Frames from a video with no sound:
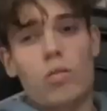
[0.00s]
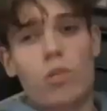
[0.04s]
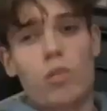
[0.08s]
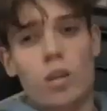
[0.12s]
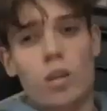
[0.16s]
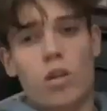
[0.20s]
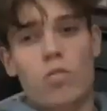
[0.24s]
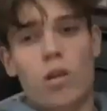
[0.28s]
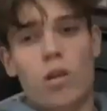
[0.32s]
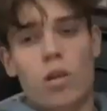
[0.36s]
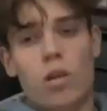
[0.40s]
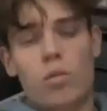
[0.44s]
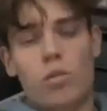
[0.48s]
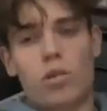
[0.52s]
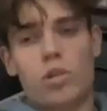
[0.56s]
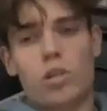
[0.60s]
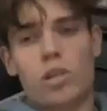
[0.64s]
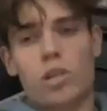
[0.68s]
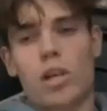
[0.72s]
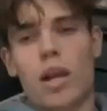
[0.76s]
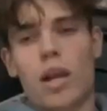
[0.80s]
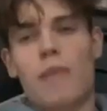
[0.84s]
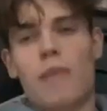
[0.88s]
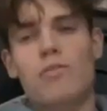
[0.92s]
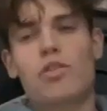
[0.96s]
going to grow because
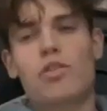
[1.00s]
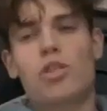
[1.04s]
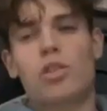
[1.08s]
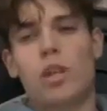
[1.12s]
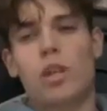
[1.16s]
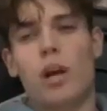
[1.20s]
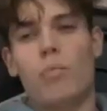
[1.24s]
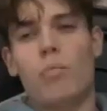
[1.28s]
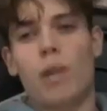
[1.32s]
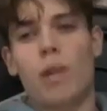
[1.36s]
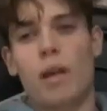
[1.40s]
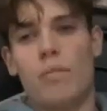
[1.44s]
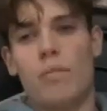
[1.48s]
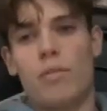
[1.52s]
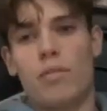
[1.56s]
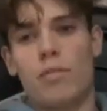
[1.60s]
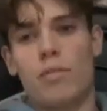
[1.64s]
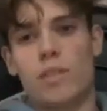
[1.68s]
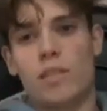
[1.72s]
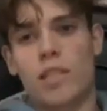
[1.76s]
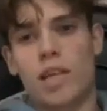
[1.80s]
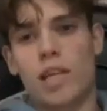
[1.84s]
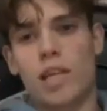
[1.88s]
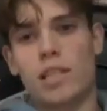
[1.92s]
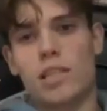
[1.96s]
you're going to have some level of
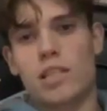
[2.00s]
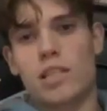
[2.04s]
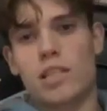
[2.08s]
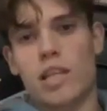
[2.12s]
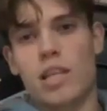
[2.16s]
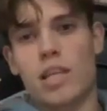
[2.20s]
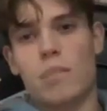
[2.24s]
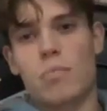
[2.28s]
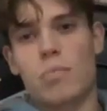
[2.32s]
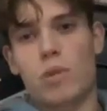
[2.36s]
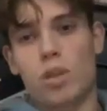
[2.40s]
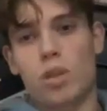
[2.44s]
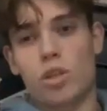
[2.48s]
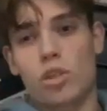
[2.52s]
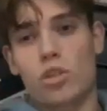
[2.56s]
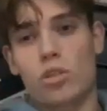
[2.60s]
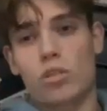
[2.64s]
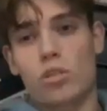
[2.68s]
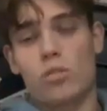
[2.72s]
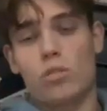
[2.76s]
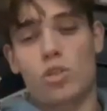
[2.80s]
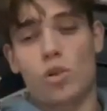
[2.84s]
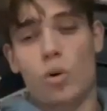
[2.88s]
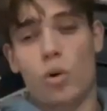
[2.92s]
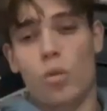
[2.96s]
intensity, but you're
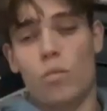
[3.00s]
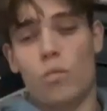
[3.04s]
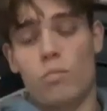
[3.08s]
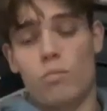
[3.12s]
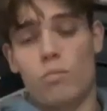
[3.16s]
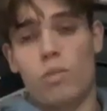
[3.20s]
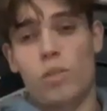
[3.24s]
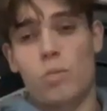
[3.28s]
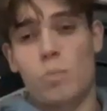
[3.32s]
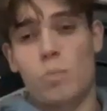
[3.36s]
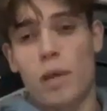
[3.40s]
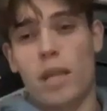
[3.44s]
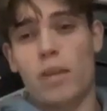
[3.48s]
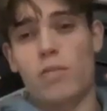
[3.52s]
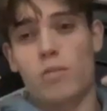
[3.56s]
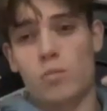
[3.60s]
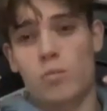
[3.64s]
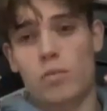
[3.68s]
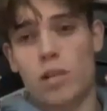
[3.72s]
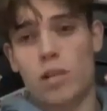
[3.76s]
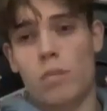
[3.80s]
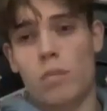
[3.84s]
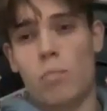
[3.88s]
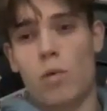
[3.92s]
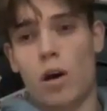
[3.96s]
speaking from
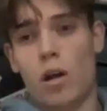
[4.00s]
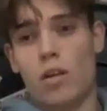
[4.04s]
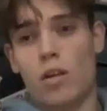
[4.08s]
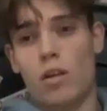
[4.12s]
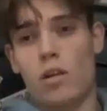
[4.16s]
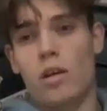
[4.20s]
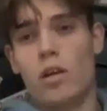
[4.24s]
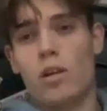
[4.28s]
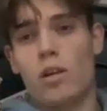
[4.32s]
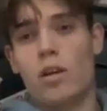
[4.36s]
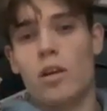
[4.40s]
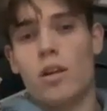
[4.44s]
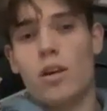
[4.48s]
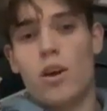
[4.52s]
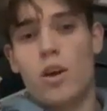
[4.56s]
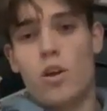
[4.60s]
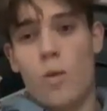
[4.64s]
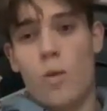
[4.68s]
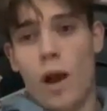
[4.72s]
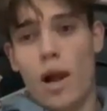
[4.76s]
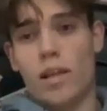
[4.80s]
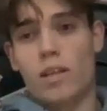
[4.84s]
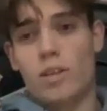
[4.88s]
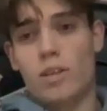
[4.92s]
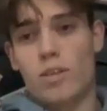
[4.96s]
someone who
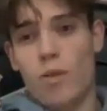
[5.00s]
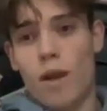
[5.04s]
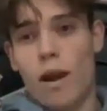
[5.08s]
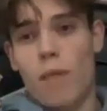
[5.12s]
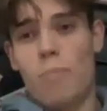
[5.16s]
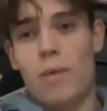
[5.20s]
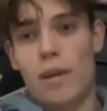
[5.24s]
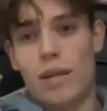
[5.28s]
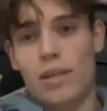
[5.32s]
had crap